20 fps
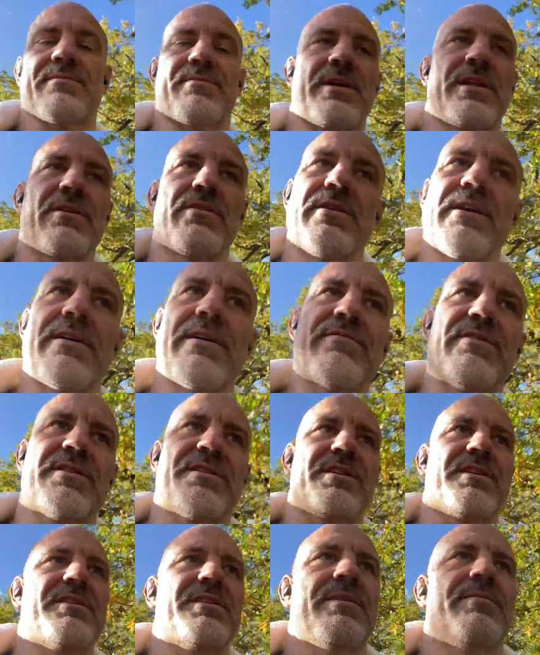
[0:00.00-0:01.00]
but your nervous
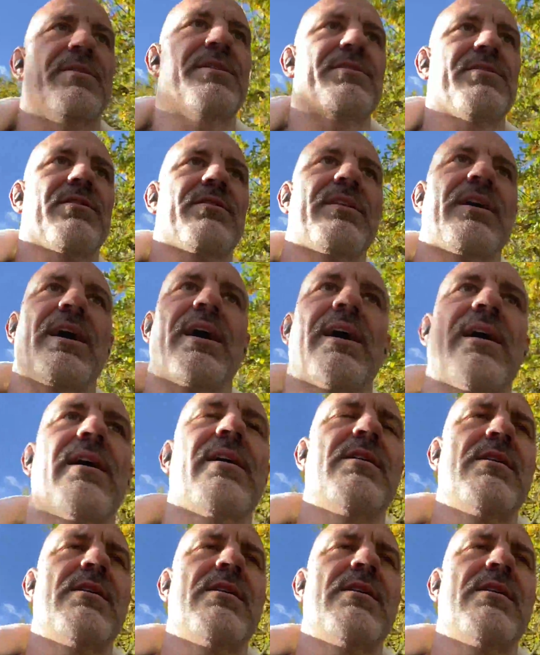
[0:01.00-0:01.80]
system is not there.